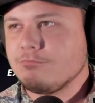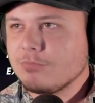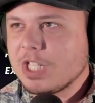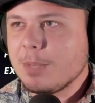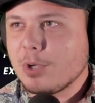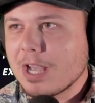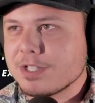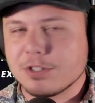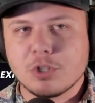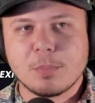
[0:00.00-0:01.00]
keep you guys in
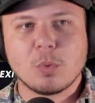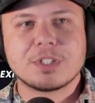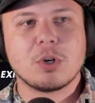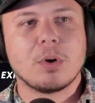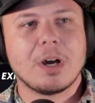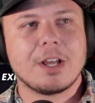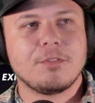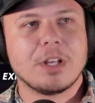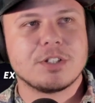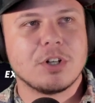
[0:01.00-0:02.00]
the loop of what's going on if you
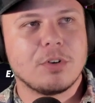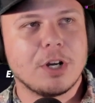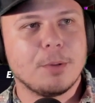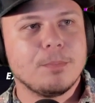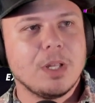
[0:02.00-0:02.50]
guys don't know.